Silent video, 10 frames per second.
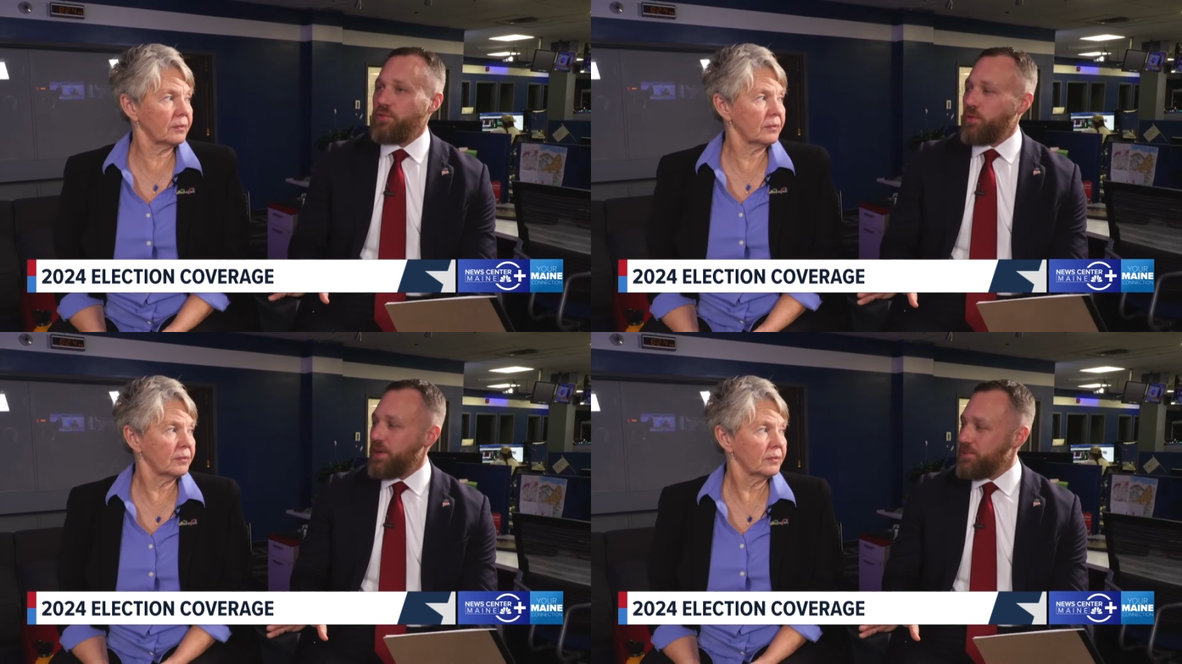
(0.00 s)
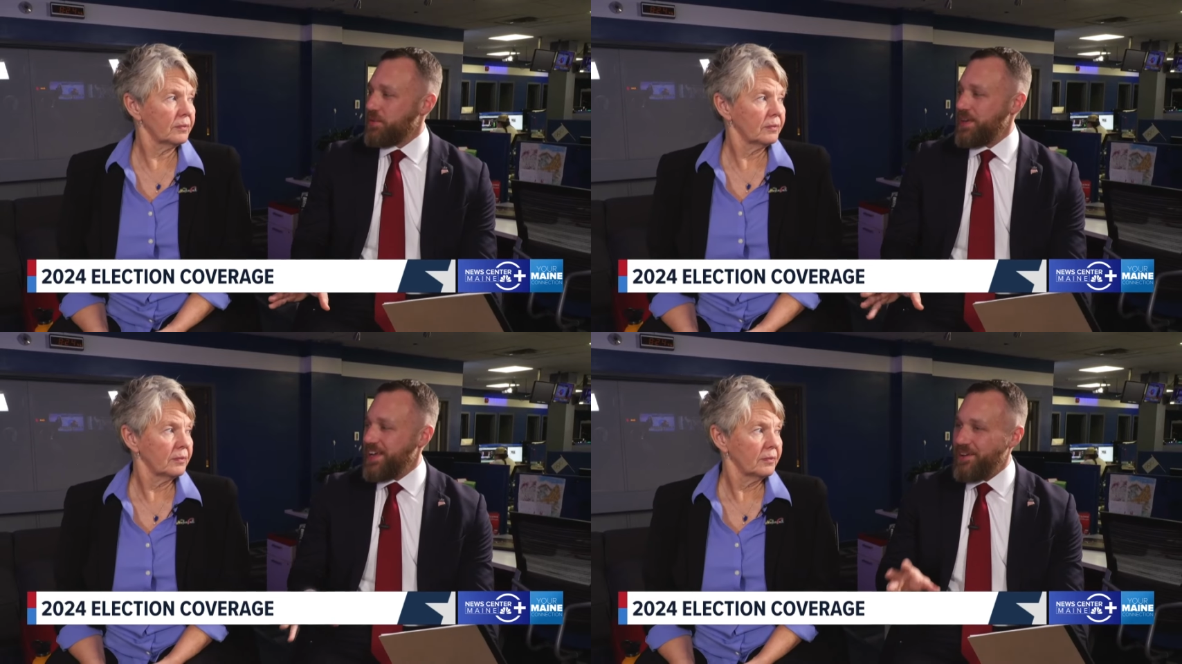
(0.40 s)

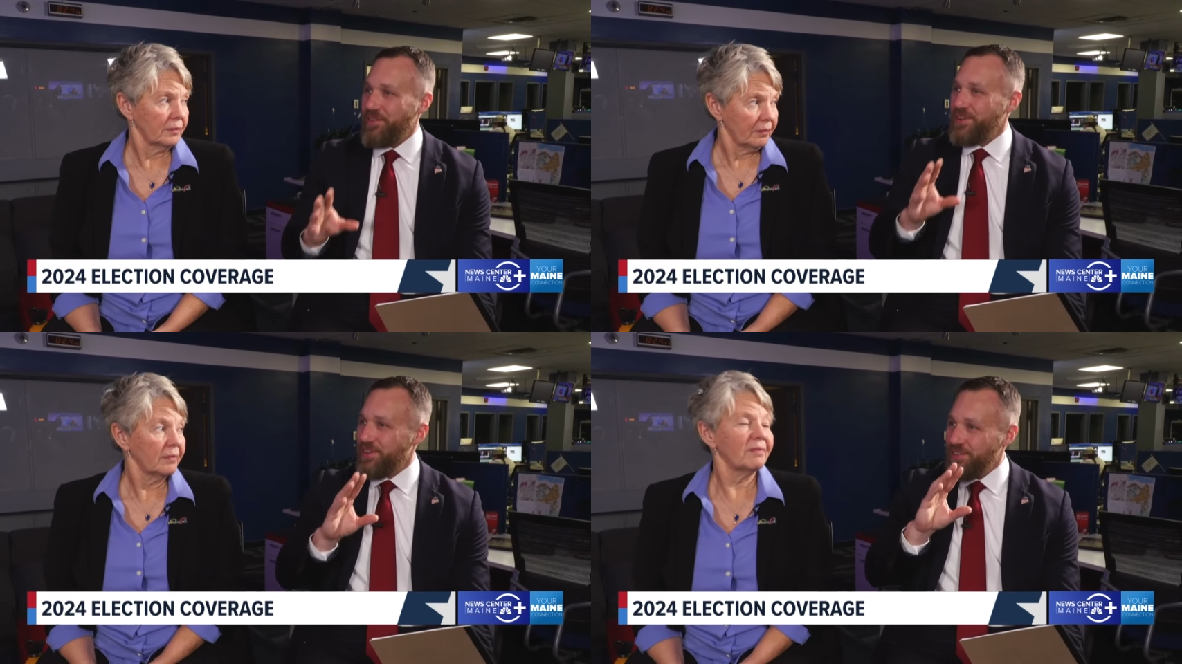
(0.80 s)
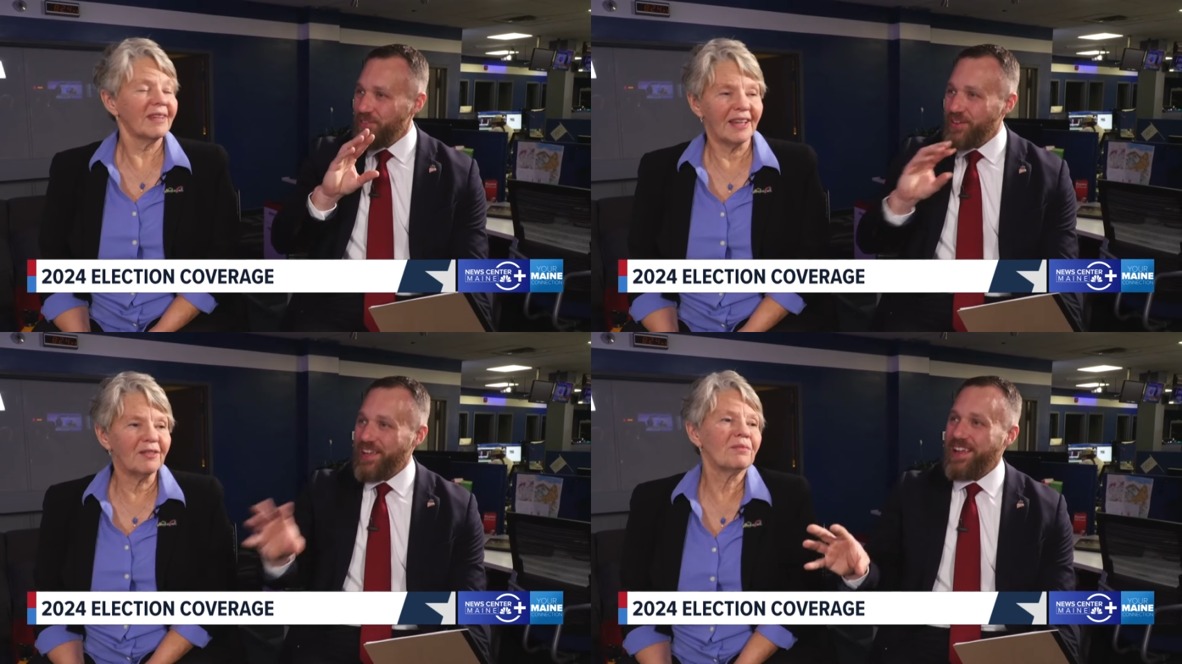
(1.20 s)
Speaker 1: 2020 out when you're
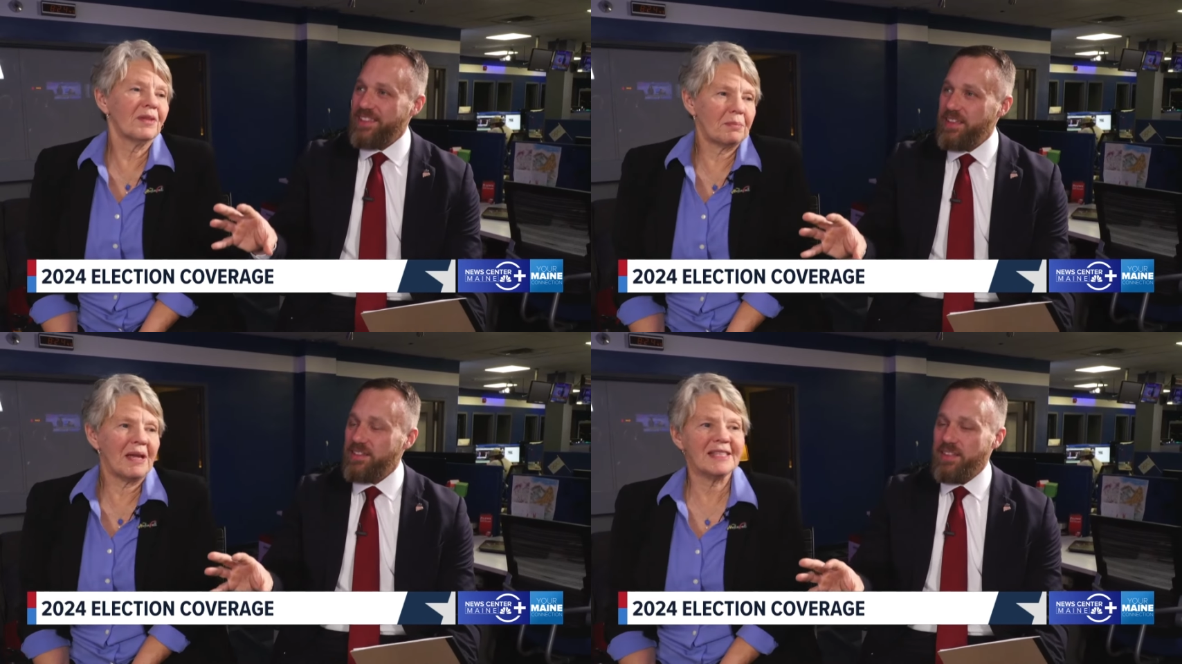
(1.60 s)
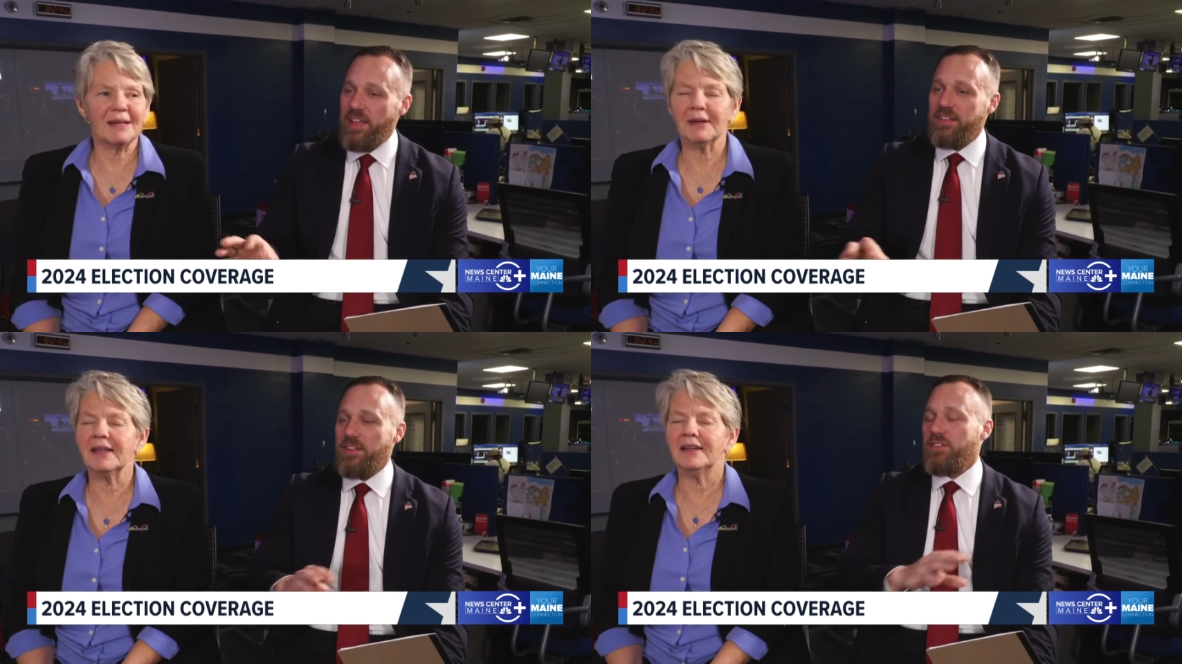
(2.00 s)
looking yeah, at these
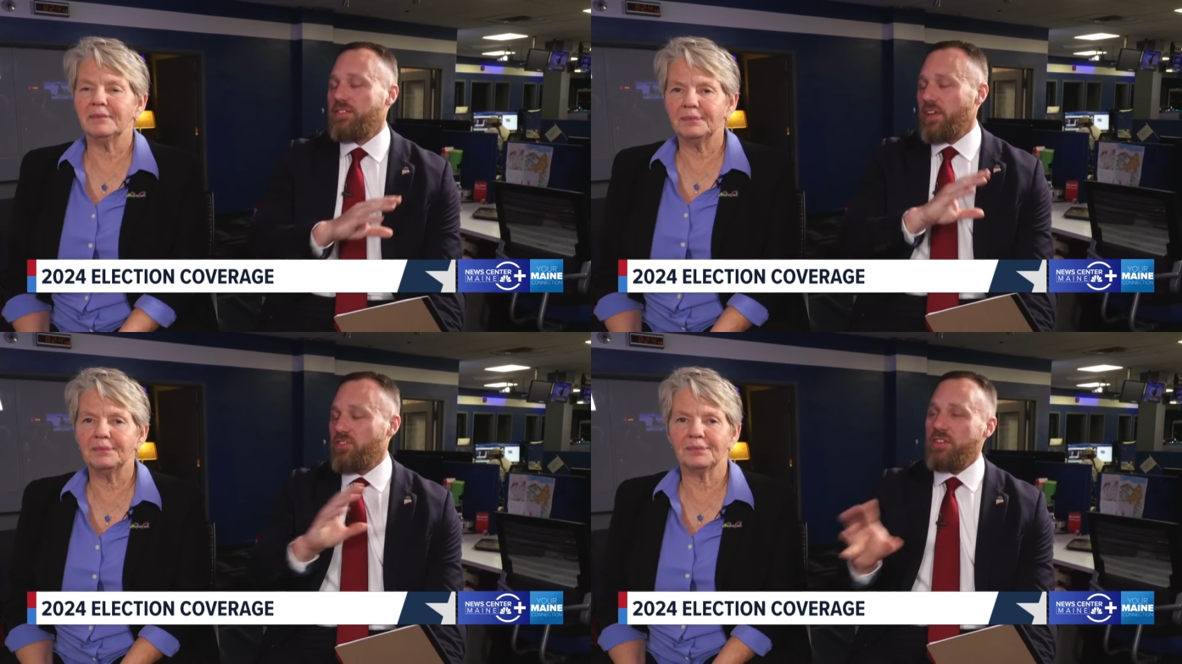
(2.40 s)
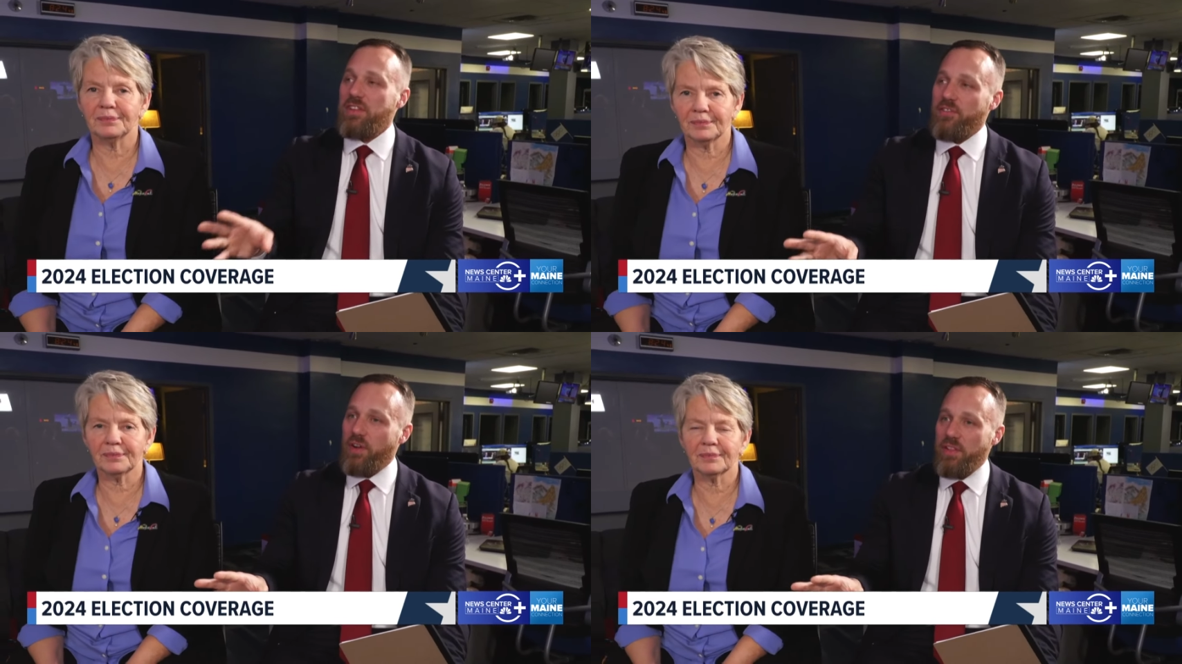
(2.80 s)
pandemic, things. It's yeah. such yeah,
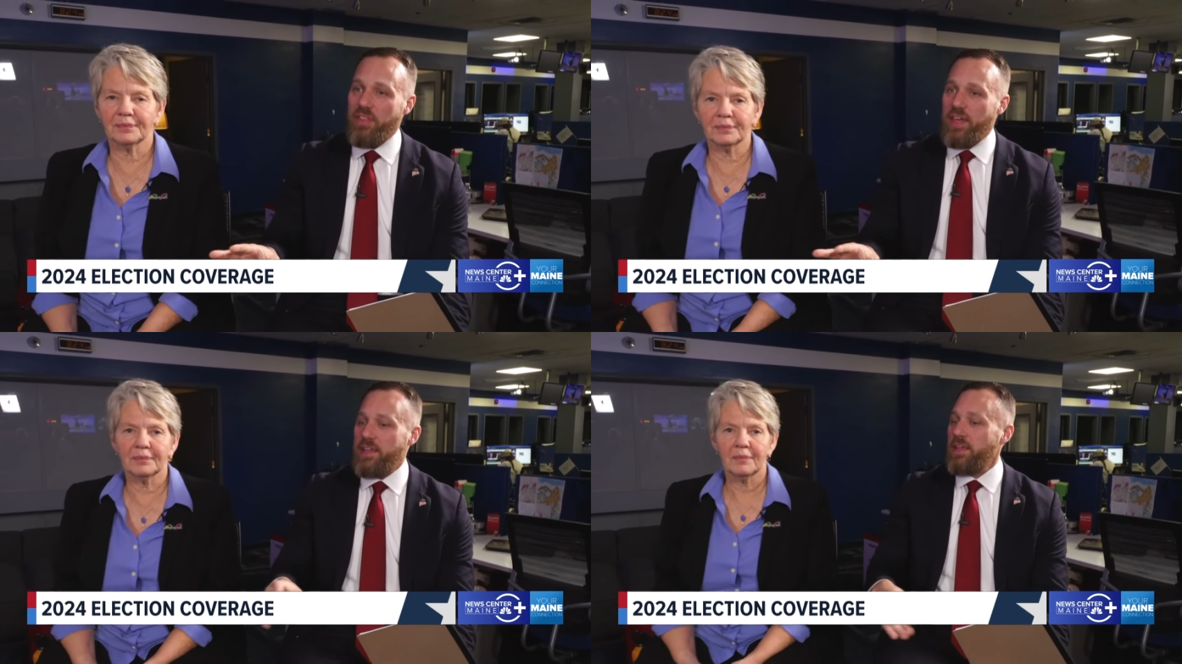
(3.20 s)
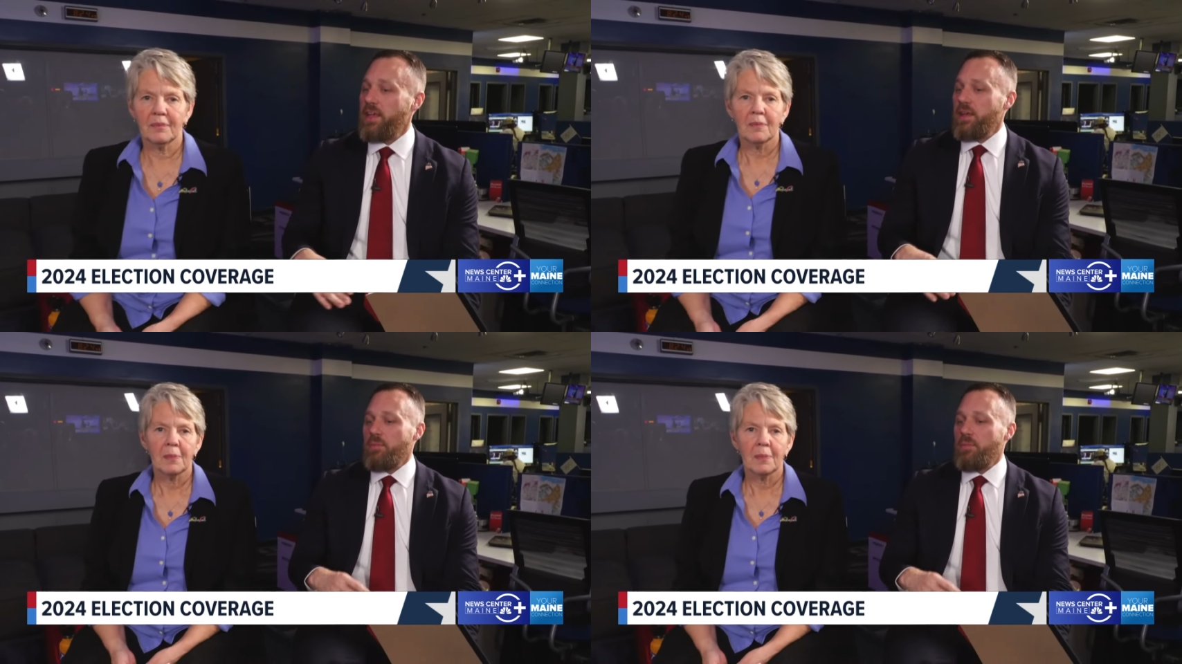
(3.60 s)
a different right. thing.